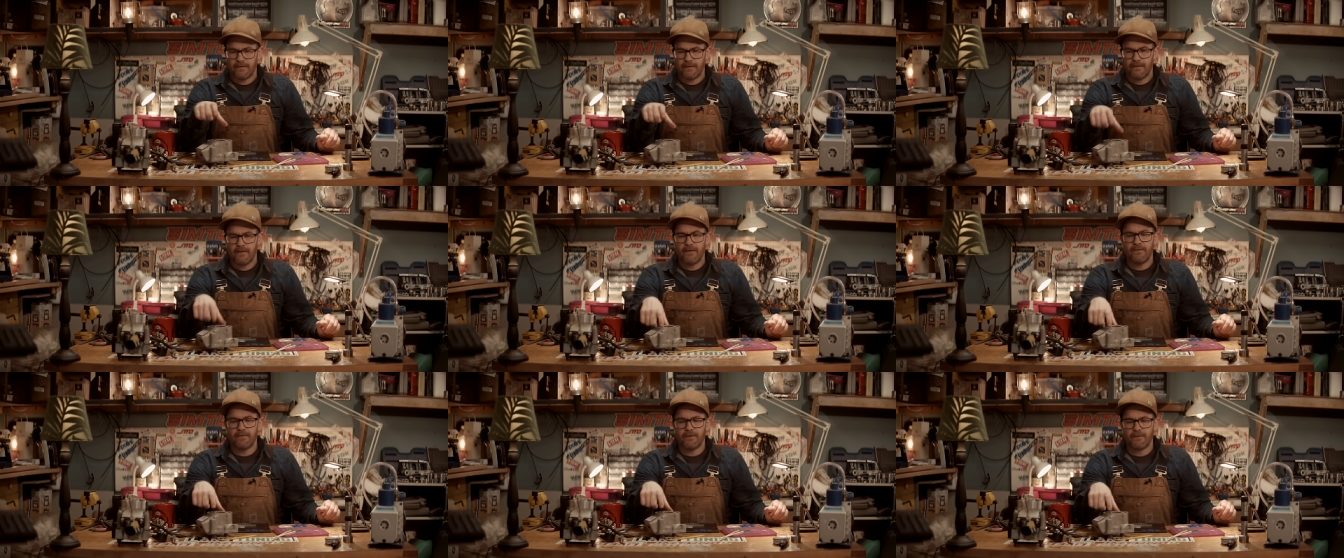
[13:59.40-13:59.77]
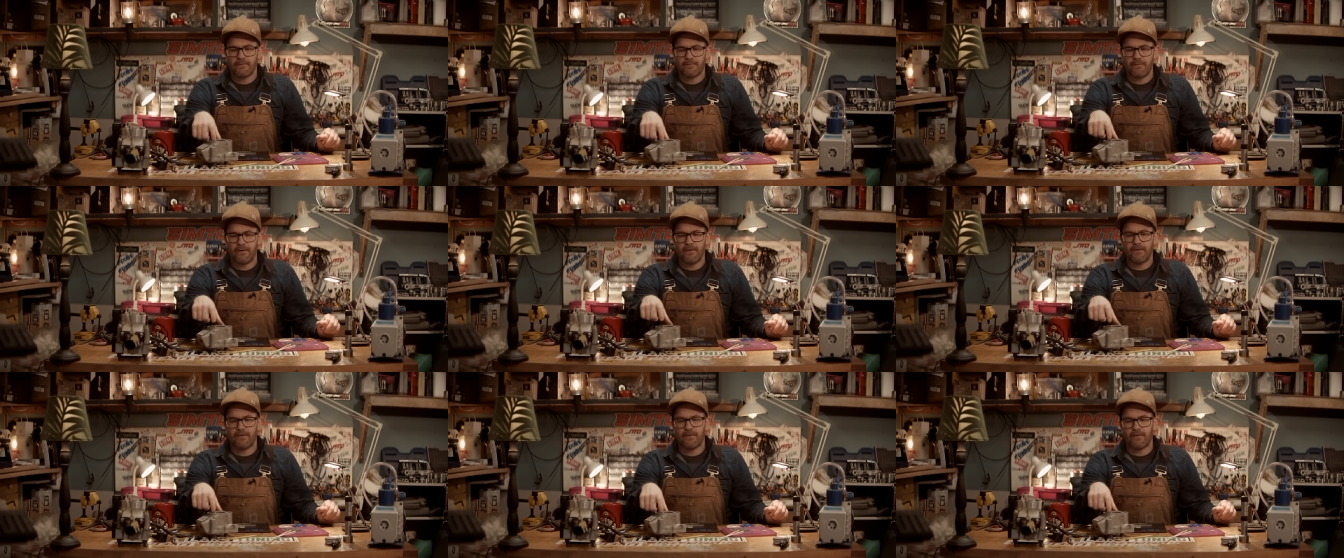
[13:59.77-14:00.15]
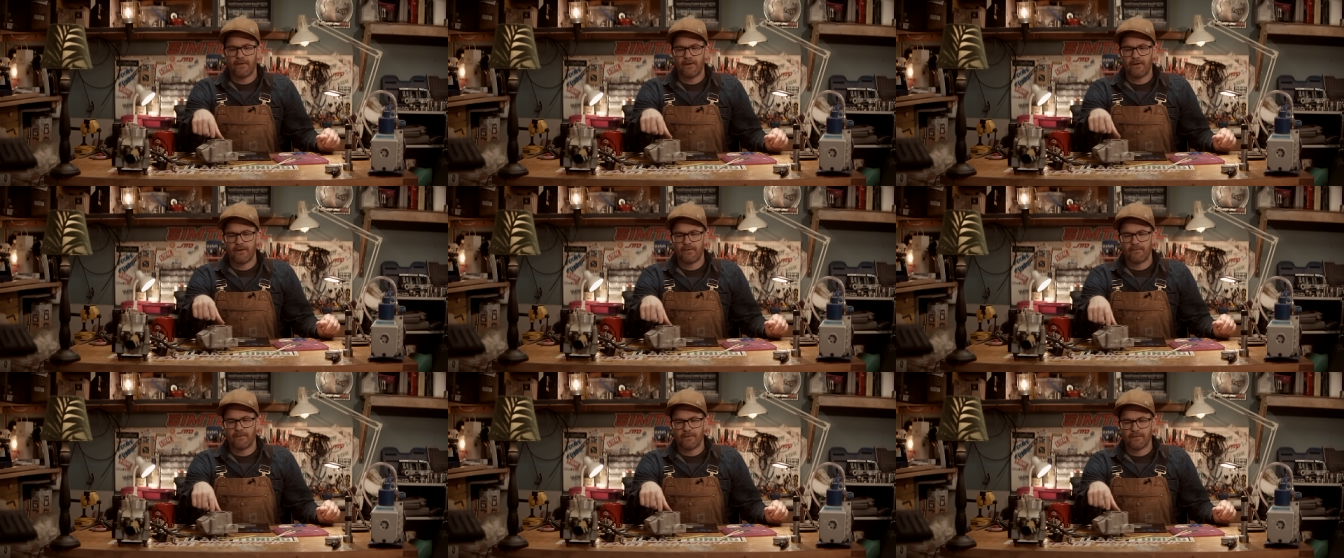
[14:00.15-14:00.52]
Even with
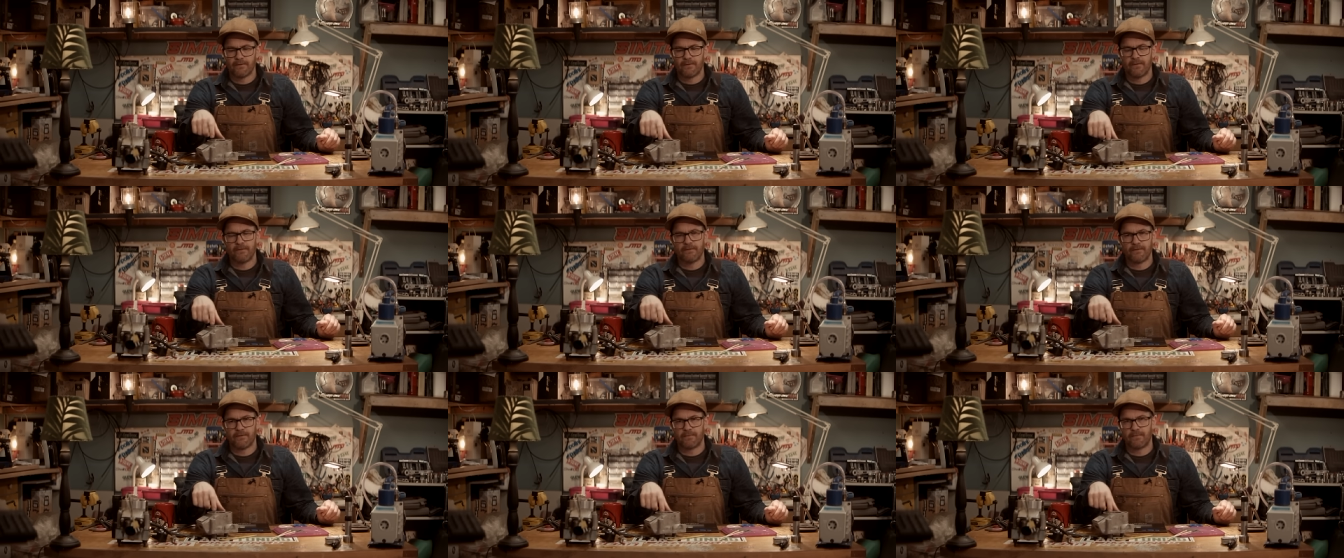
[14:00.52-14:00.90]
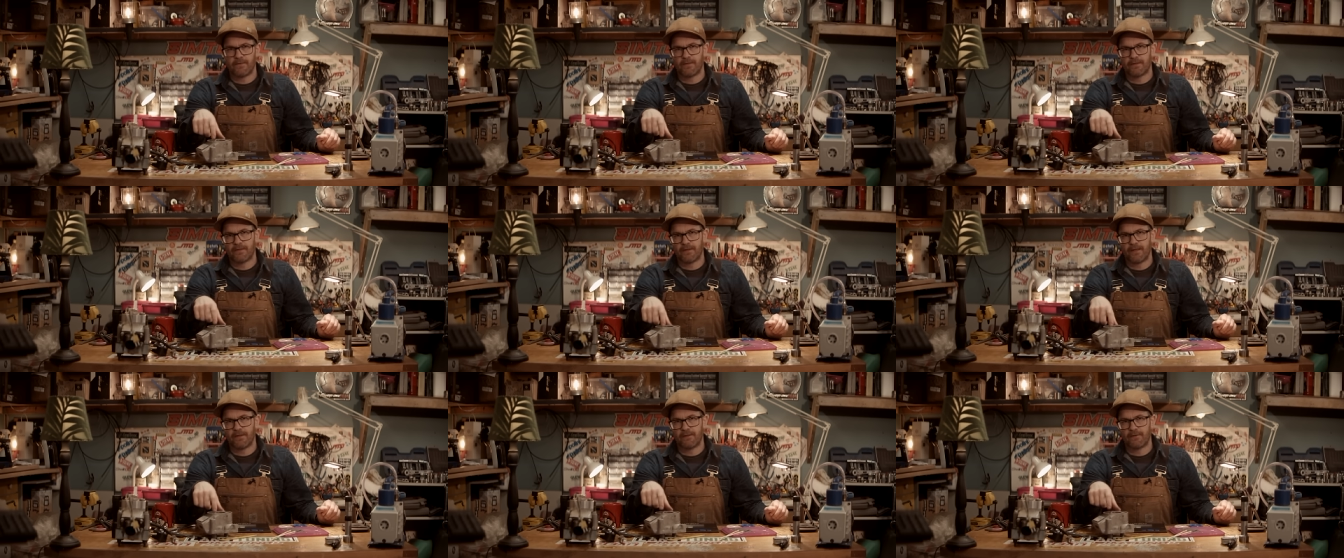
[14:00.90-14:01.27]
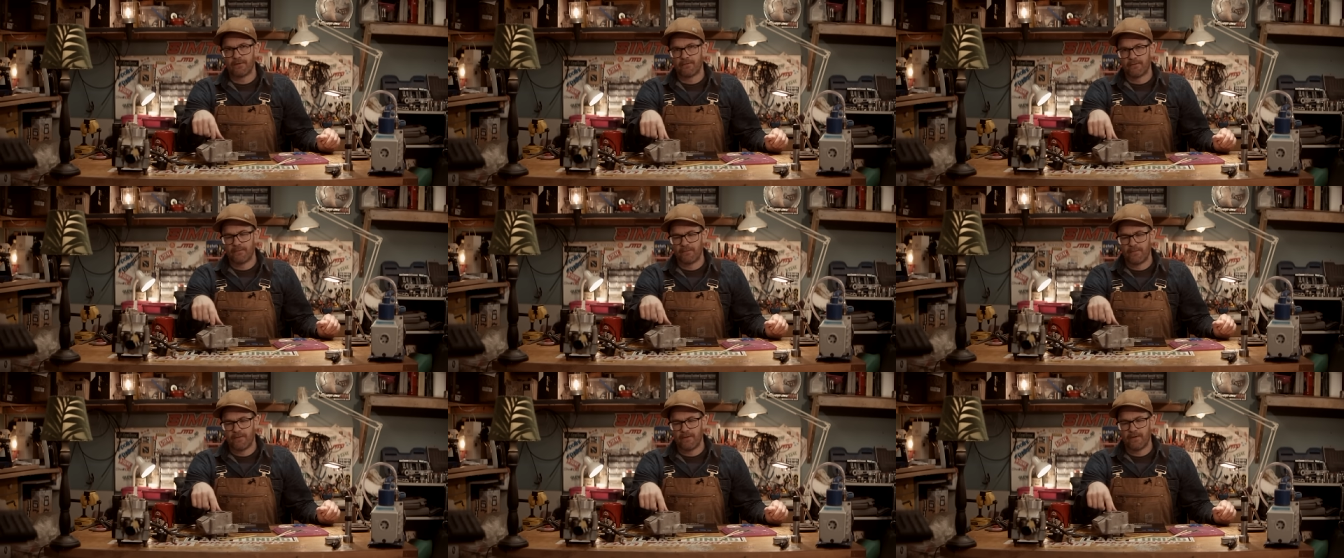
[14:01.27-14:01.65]
the 100%
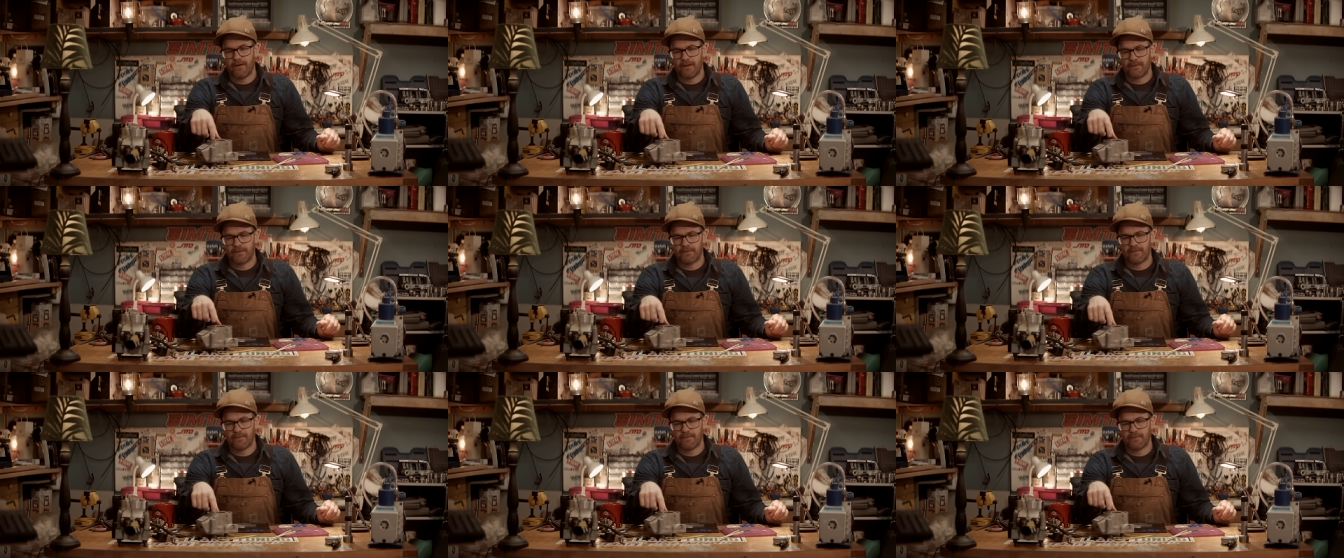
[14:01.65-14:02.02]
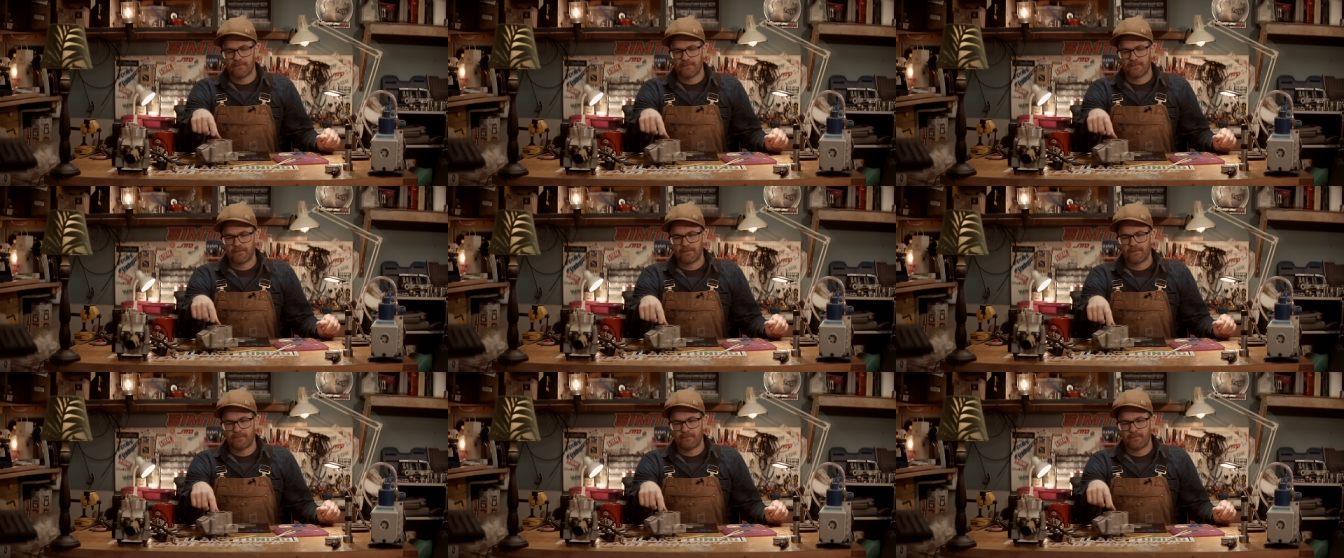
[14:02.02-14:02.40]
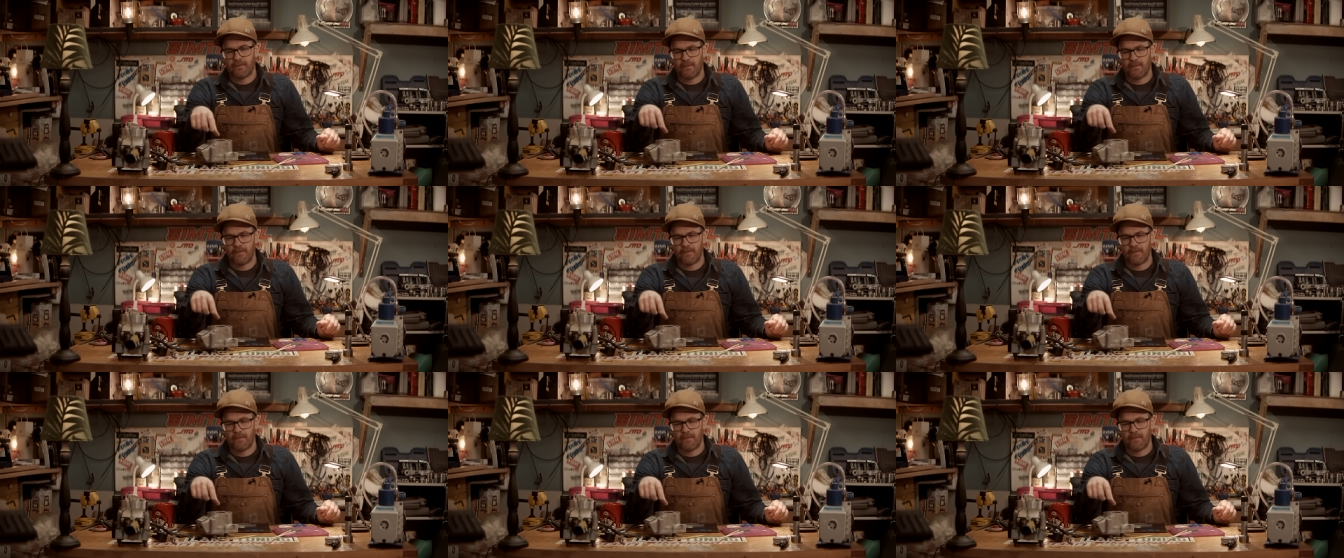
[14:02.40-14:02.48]
of bore exhaust